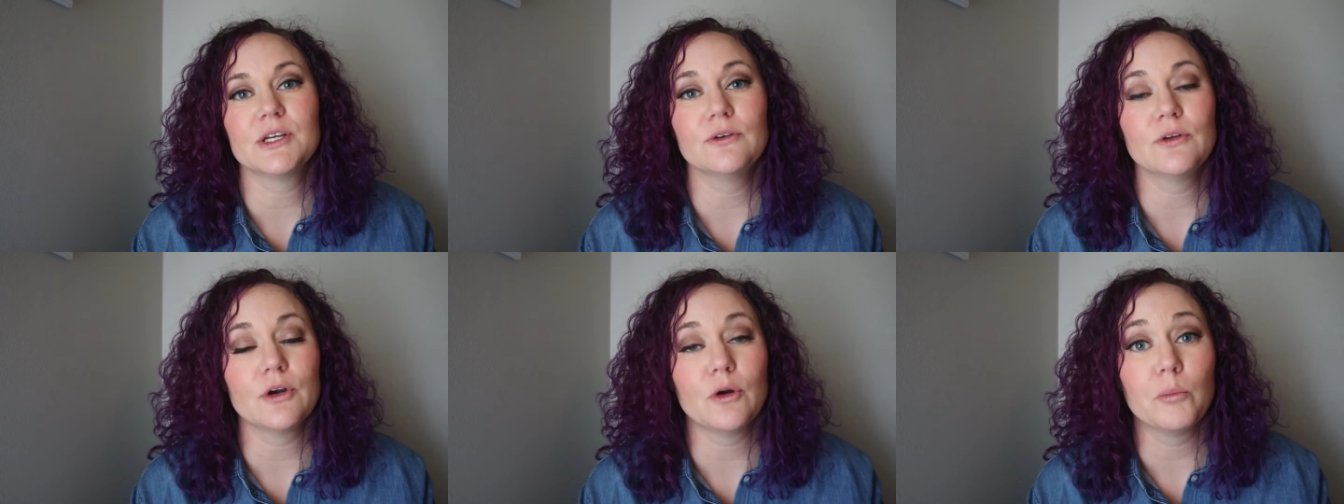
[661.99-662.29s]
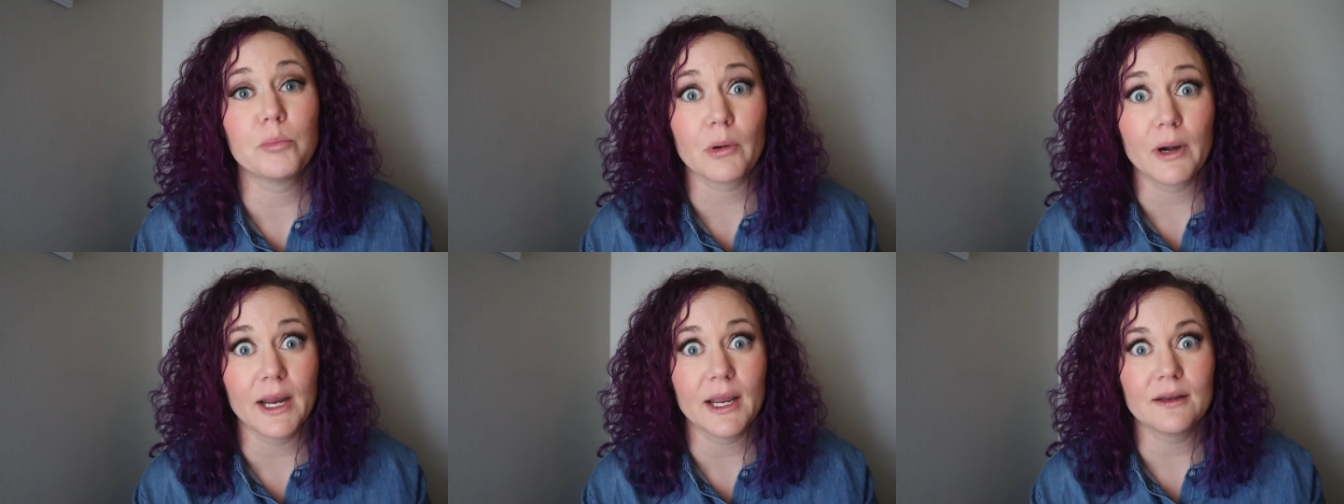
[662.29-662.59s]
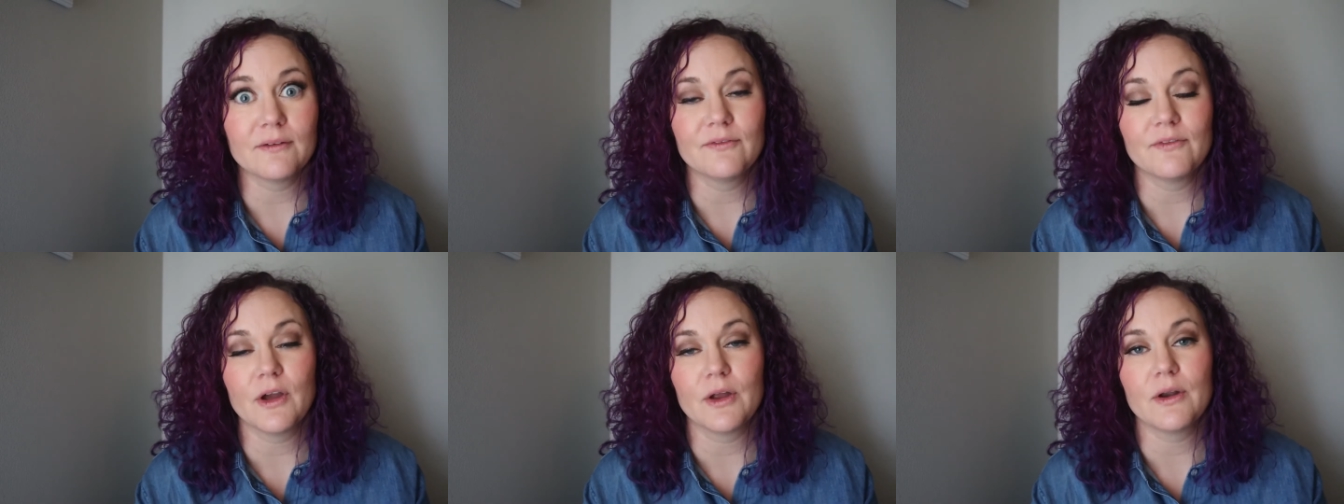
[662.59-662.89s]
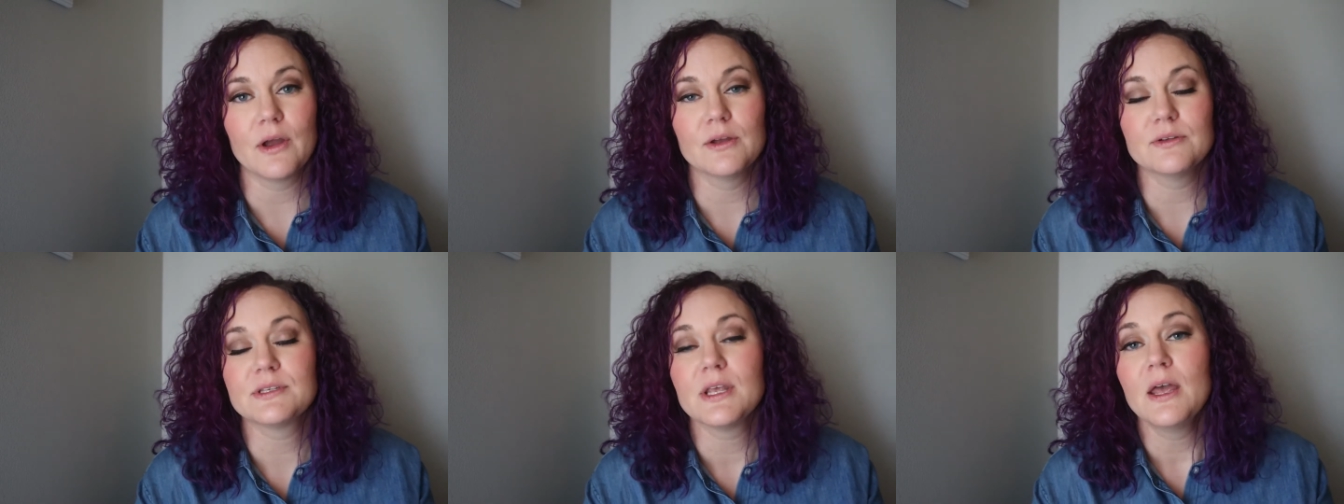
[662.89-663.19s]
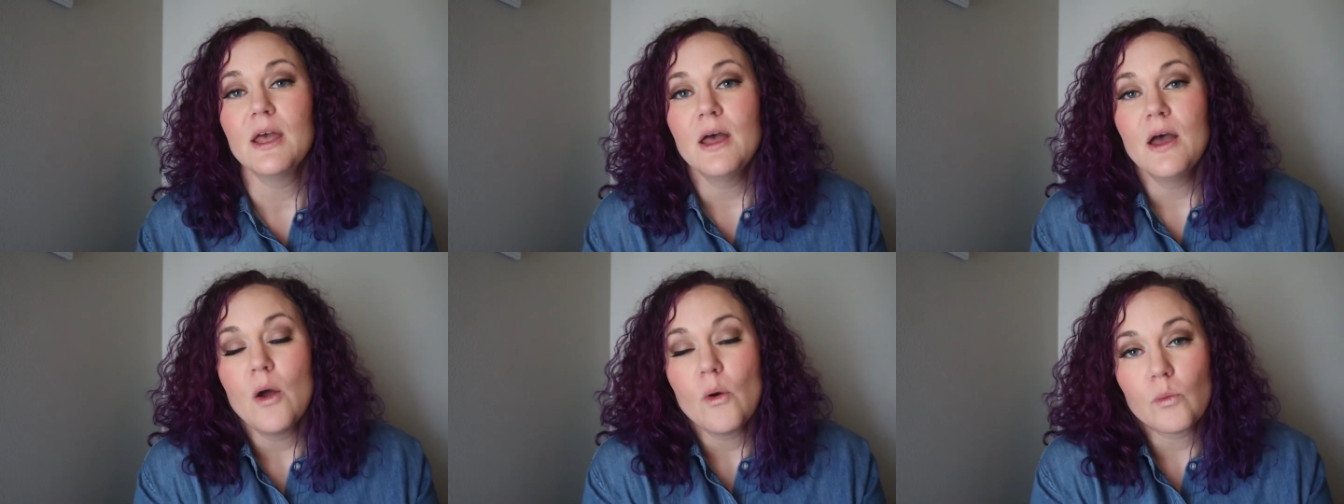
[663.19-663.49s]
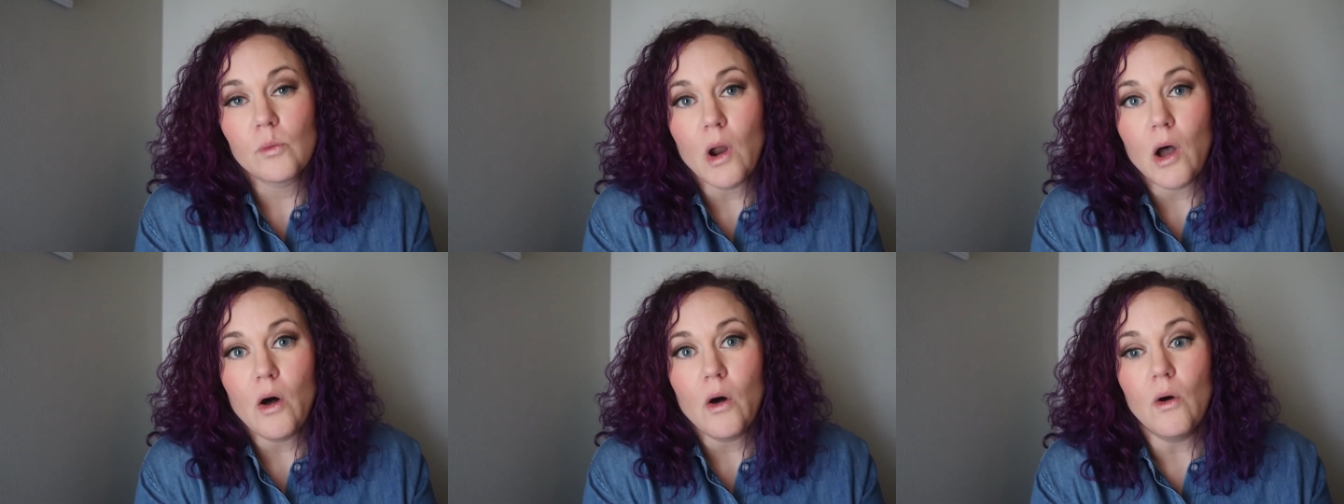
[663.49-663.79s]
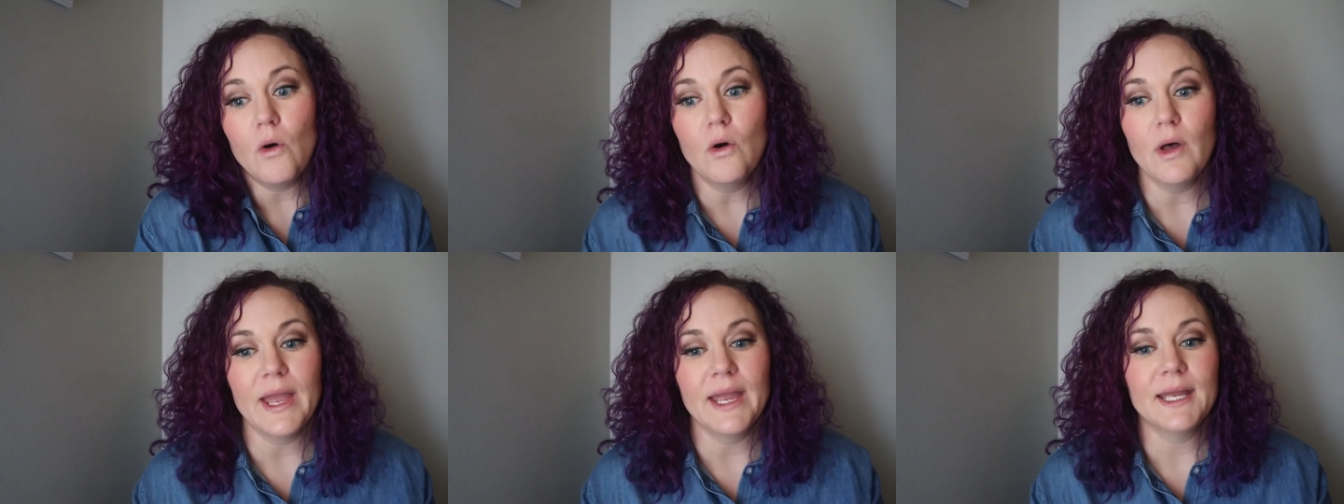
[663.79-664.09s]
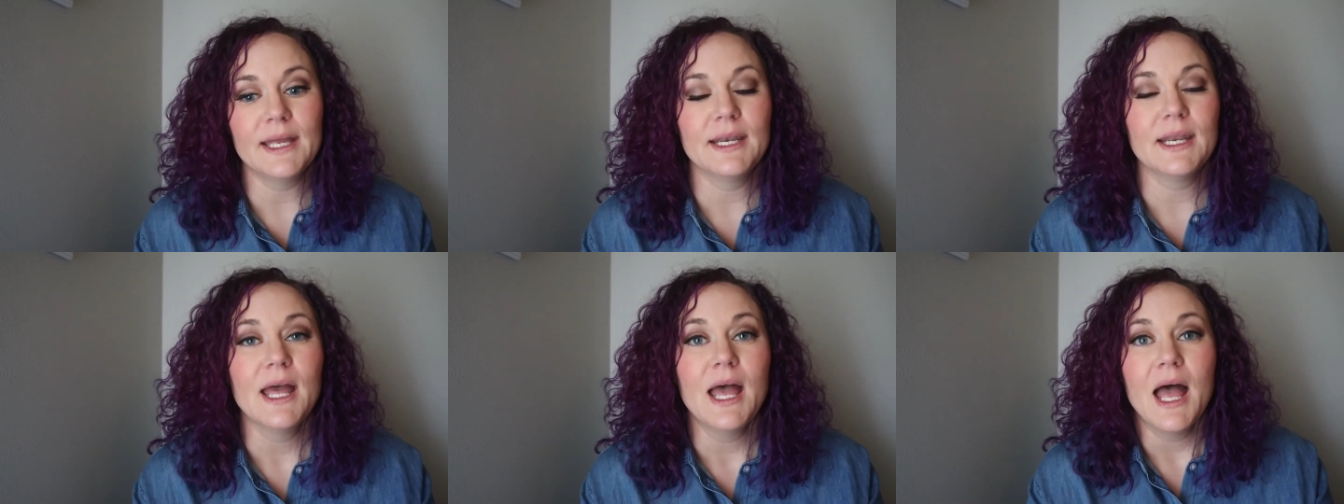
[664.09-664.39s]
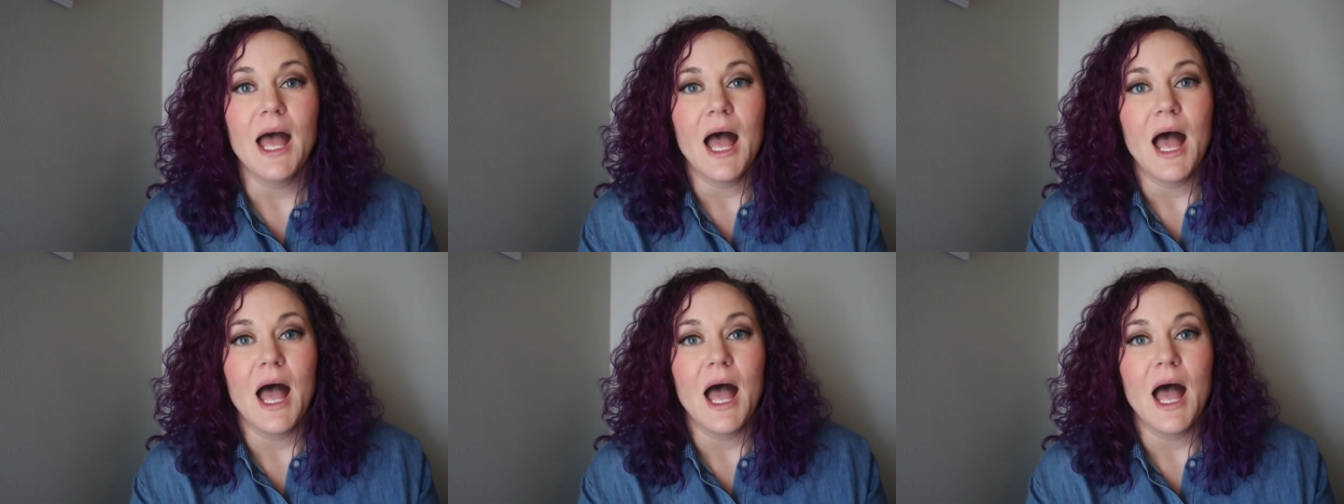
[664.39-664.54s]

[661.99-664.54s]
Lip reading: to little brand photos roll, and